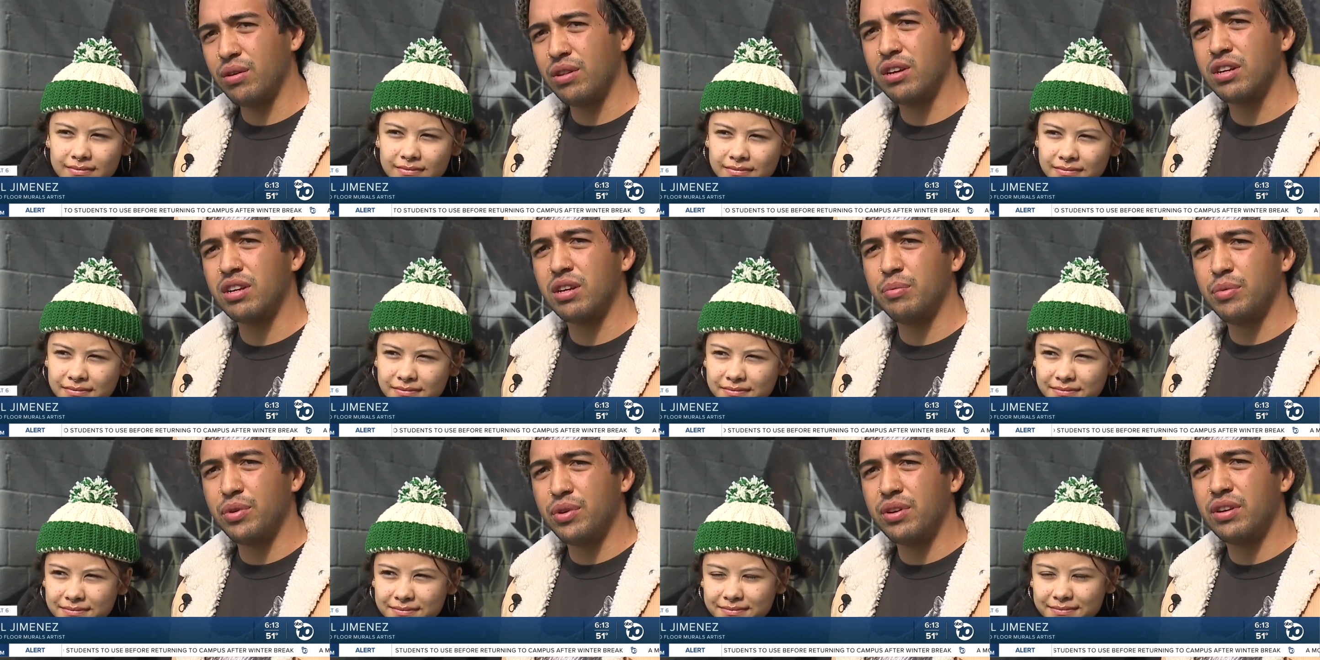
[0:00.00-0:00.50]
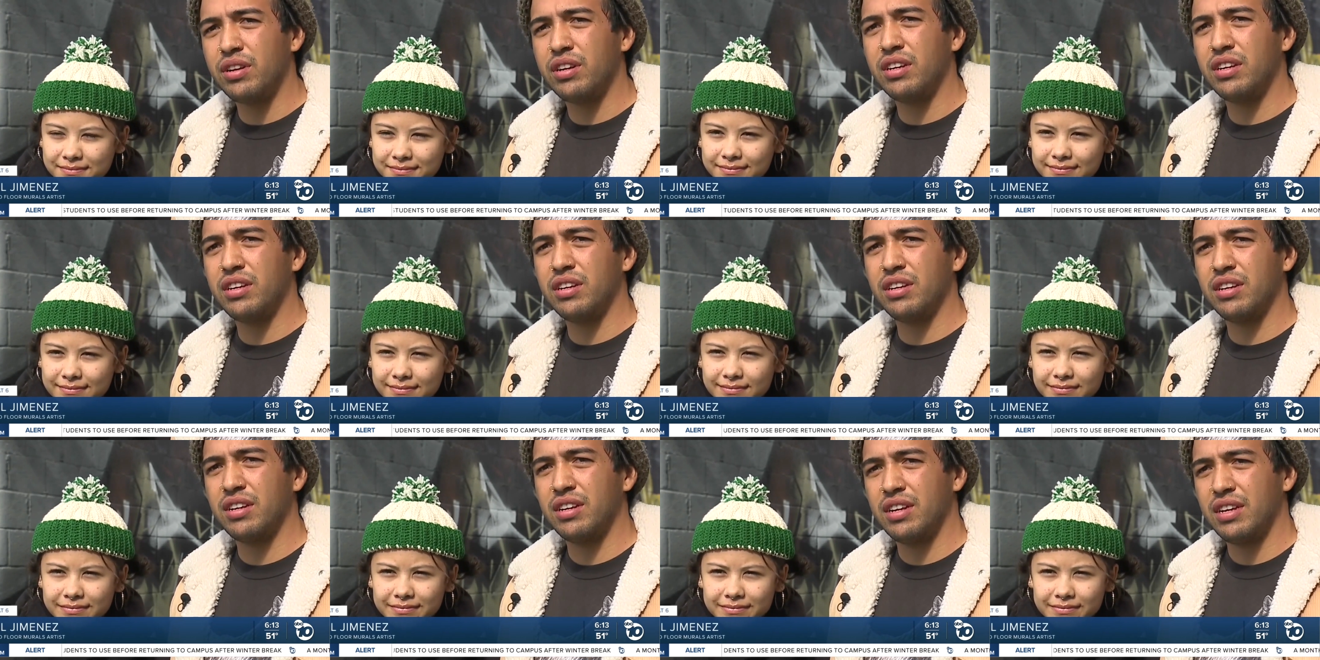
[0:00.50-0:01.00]
Speaker 1: the
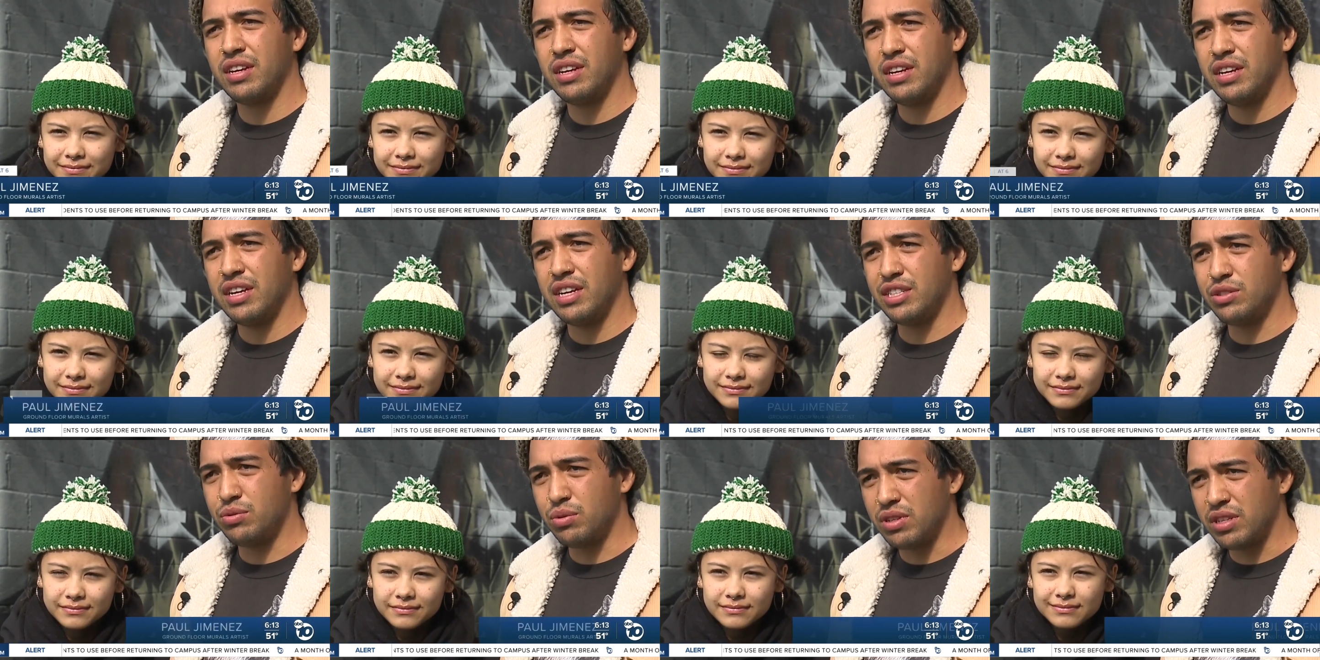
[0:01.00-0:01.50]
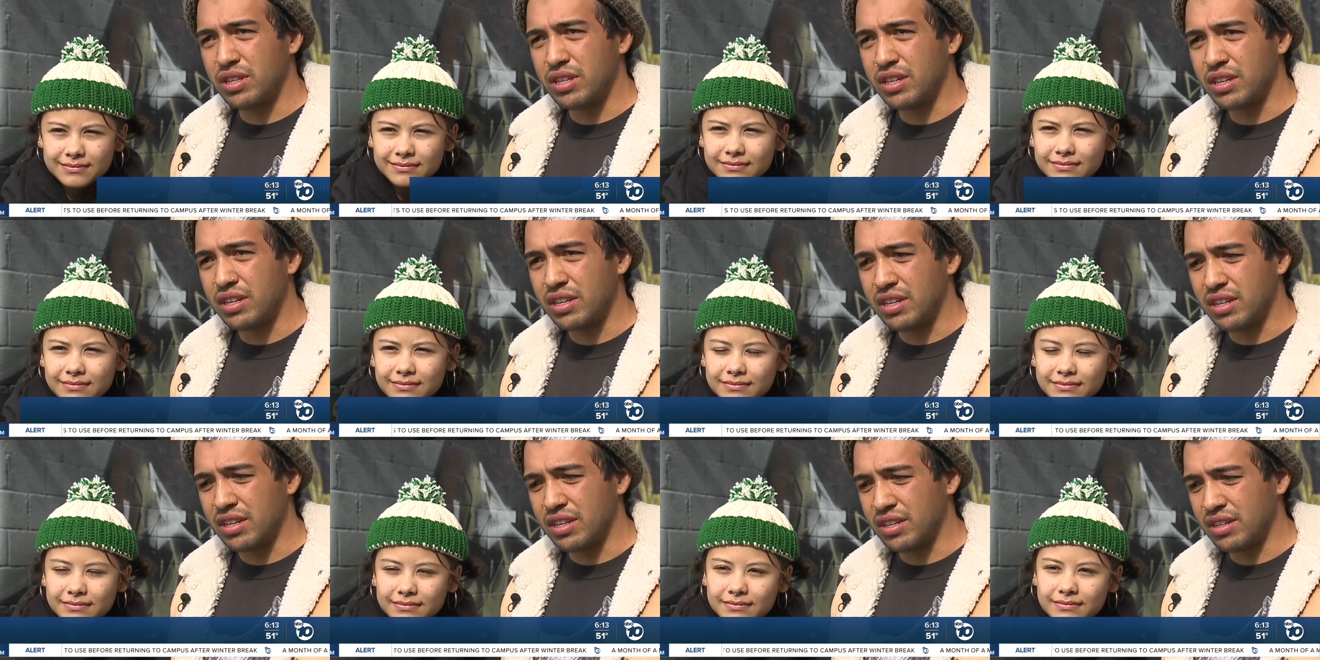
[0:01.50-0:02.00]
community is really going
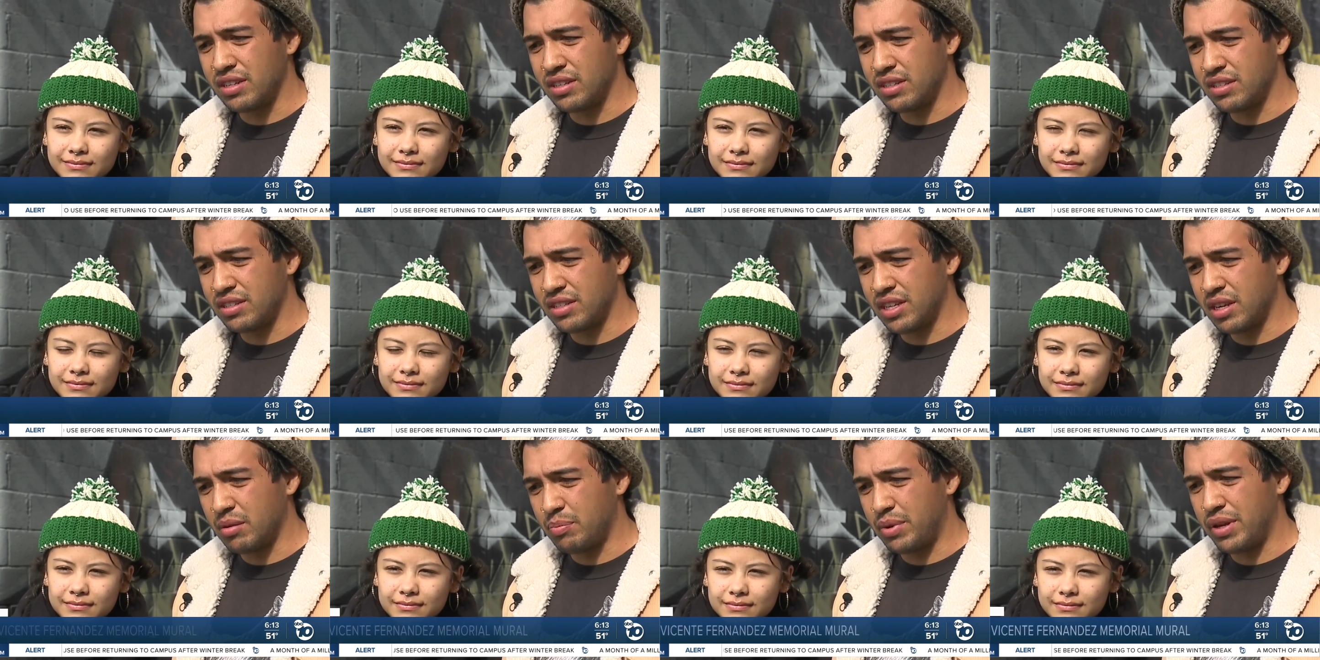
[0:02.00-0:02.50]
to get